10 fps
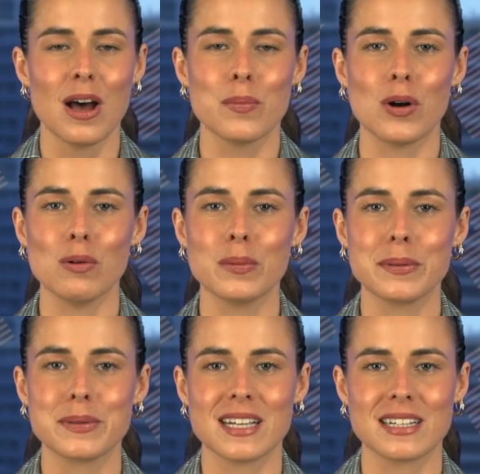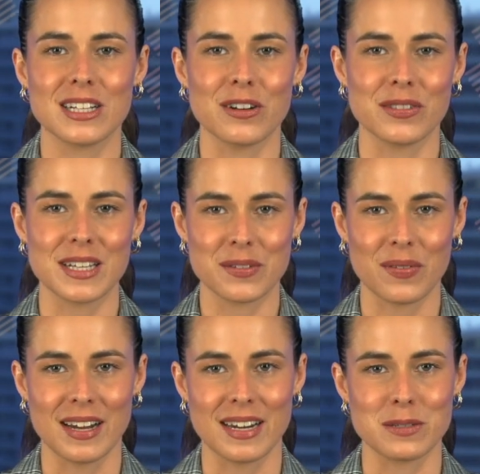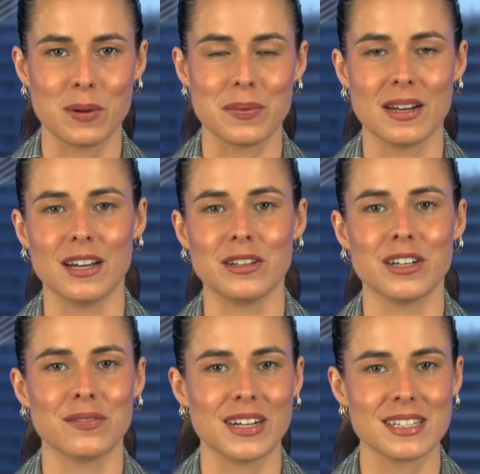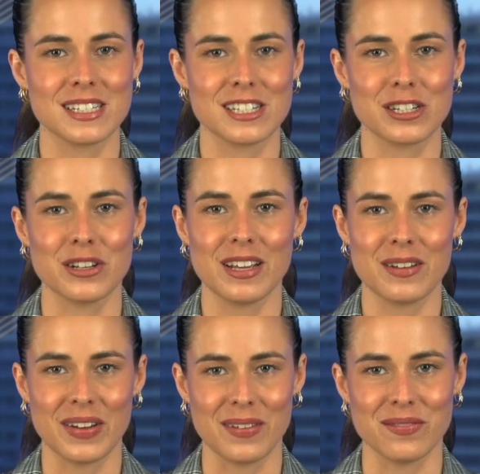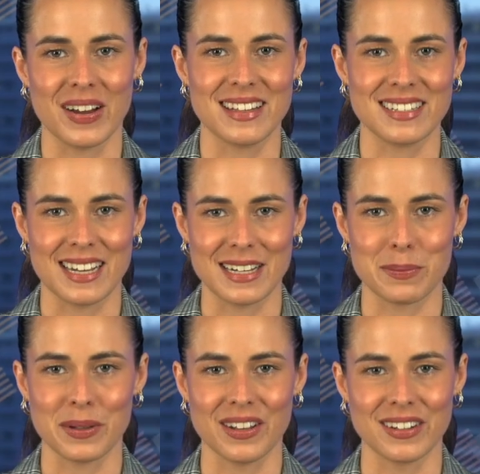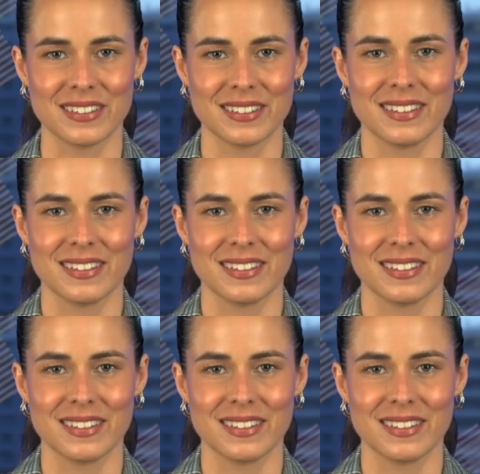Paul will be presenting on this Friday's webinar. You can register to the event via the text below."